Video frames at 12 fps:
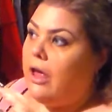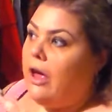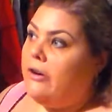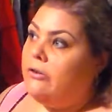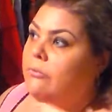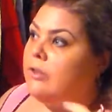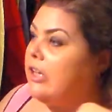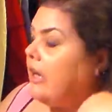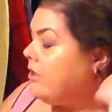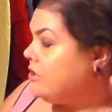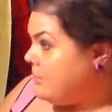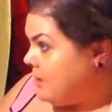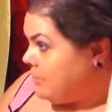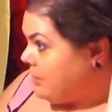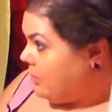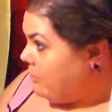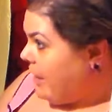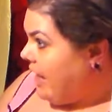I don't really care so much
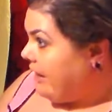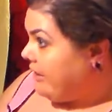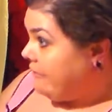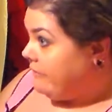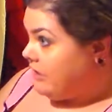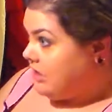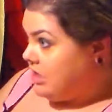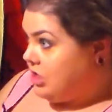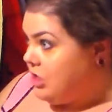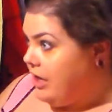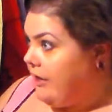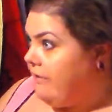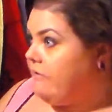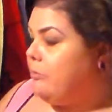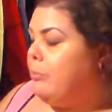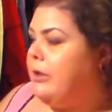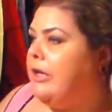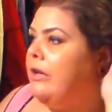about the back if it's shaved,
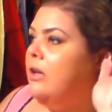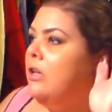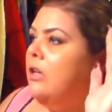but